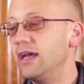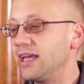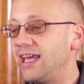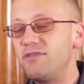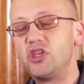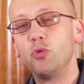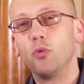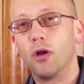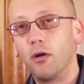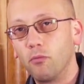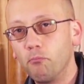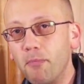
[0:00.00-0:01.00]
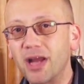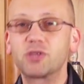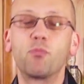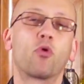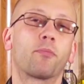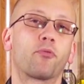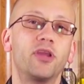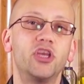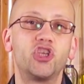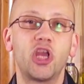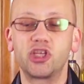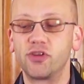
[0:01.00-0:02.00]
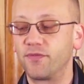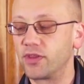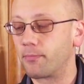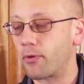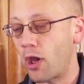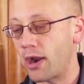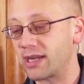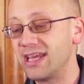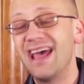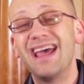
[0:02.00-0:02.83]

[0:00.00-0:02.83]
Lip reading: gives you much more appreciation for the product,